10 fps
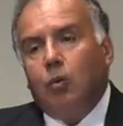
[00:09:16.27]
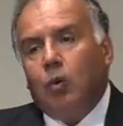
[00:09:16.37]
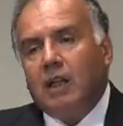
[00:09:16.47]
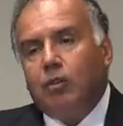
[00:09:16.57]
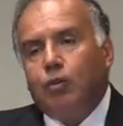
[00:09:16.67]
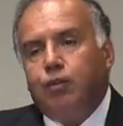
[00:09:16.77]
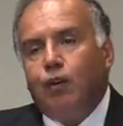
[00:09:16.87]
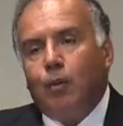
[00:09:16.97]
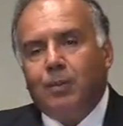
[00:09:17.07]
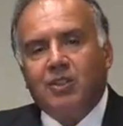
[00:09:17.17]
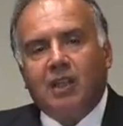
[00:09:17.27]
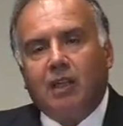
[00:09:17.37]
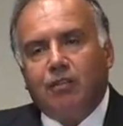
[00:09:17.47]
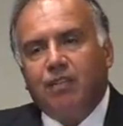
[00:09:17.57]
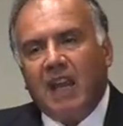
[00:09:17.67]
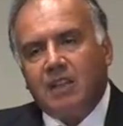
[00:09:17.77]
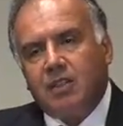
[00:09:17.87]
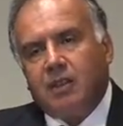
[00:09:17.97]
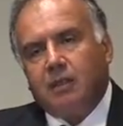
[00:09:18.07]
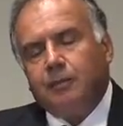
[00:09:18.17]
1 to 4%
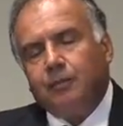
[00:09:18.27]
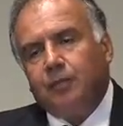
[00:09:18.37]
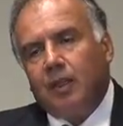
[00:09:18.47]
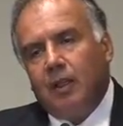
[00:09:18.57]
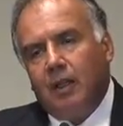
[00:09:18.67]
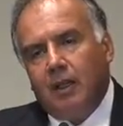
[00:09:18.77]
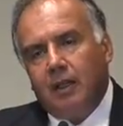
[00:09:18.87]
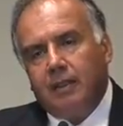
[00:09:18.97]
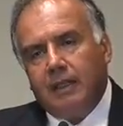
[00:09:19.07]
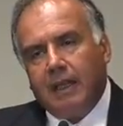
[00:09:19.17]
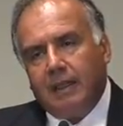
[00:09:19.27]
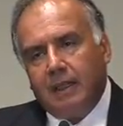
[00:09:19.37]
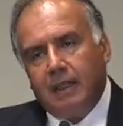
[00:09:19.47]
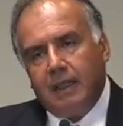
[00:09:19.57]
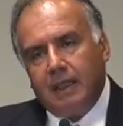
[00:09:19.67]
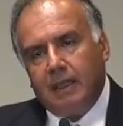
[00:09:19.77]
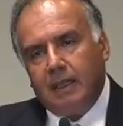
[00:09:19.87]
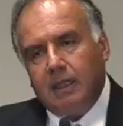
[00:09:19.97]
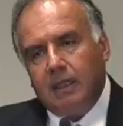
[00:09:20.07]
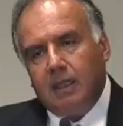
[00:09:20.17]
faster than in
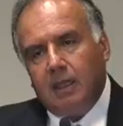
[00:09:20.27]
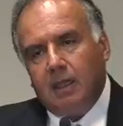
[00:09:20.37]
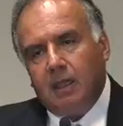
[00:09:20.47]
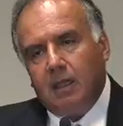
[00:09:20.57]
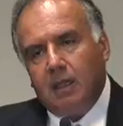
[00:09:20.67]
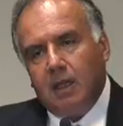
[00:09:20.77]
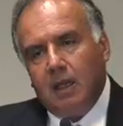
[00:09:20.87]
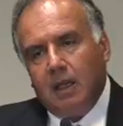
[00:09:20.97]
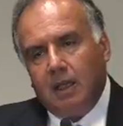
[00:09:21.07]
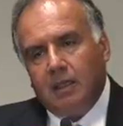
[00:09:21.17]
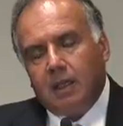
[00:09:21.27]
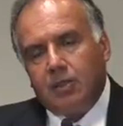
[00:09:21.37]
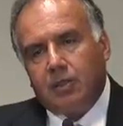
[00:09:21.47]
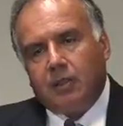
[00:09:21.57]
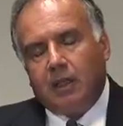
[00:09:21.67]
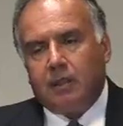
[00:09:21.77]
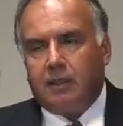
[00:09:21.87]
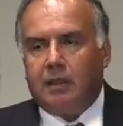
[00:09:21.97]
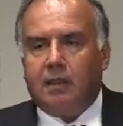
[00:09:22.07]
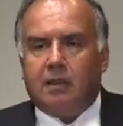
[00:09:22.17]
the industrial
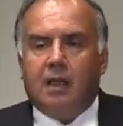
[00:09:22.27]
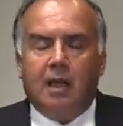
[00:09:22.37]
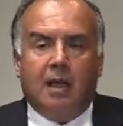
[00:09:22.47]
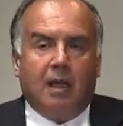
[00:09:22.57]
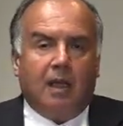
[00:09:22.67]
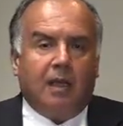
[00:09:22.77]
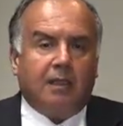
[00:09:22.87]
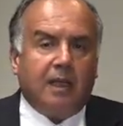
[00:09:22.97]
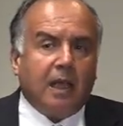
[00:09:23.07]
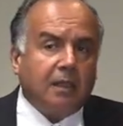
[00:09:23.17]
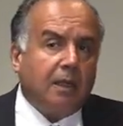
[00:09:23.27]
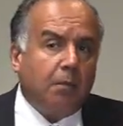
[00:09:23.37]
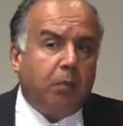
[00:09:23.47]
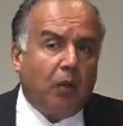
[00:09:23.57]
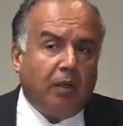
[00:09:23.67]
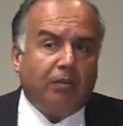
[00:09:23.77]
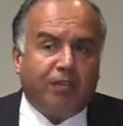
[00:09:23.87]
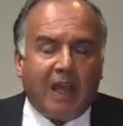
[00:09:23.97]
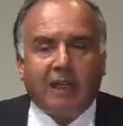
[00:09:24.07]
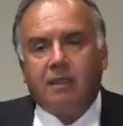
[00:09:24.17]
countries. The other
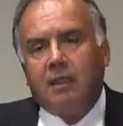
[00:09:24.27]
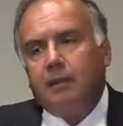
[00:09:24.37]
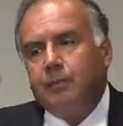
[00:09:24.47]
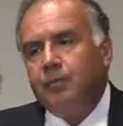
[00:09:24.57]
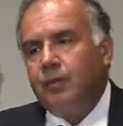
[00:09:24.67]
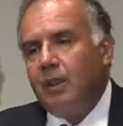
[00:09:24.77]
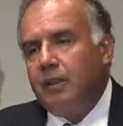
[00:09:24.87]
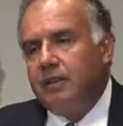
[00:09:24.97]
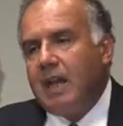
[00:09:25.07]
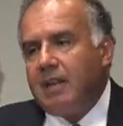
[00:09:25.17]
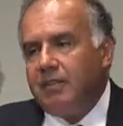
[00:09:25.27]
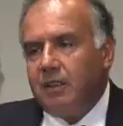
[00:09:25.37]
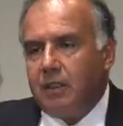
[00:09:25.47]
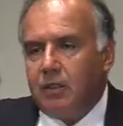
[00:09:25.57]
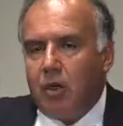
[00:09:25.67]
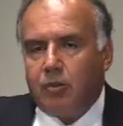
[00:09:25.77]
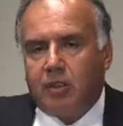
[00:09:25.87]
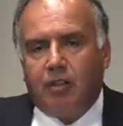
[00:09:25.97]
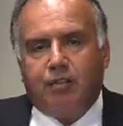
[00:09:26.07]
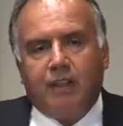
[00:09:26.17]
important factor driving the
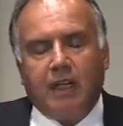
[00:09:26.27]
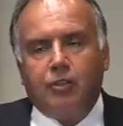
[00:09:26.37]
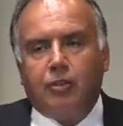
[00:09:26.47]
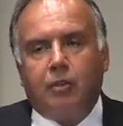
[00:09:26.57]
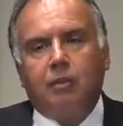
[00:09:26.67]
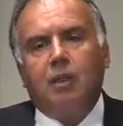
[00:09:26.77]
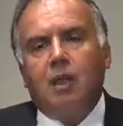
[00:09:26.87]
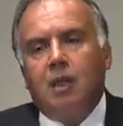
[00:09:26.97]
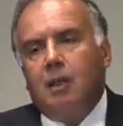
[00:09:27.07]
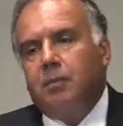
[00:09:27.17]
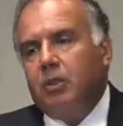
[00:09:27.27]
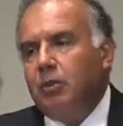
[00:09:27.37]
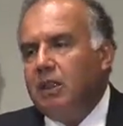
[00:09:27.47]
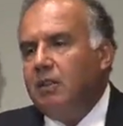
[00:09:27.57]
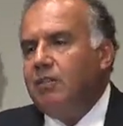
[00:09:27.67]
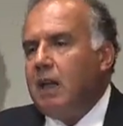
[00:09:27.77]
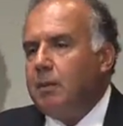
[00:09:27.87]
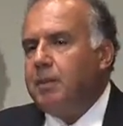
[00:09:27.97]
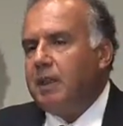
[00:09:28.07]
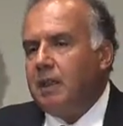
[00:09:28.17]
growth differential between
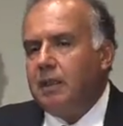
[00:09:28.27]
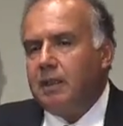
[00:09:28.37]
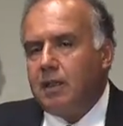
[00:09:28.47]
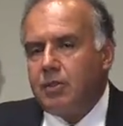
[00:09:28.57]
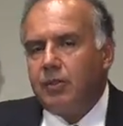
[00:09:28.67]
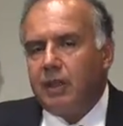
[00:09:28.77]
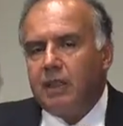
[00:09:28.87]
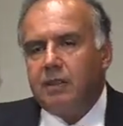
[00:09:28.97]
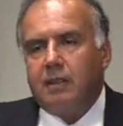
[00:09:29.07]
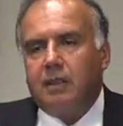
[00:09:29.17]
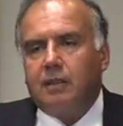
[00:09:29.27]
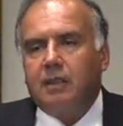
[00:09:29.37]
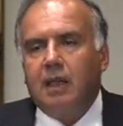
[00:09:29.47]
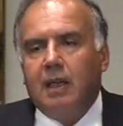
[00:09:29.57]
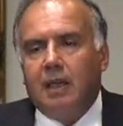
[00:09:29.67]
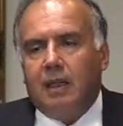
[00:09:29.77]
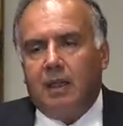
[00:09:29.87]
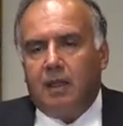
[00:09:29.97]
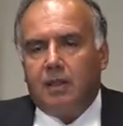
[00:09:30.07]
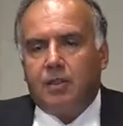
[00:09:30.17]
developing and industrial countries
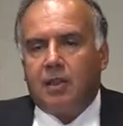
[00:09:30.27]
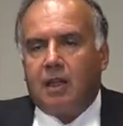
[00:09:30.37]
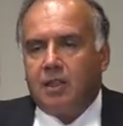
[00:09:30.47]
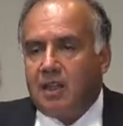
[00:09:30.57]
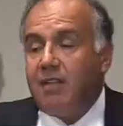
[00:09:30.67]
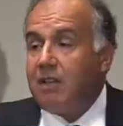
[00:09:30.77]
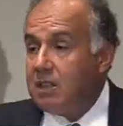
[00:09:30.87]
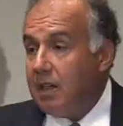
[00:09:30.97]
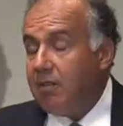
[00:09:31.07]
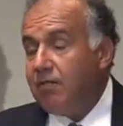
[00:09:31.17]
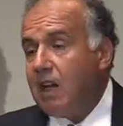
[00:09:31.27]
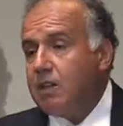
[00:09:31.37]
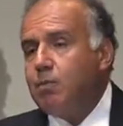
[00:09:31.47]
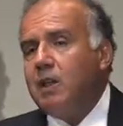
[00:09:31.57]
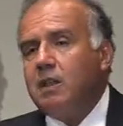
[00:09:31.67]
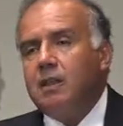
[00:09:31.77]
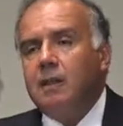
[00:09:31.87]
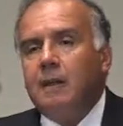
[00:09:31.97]
is savings and investment.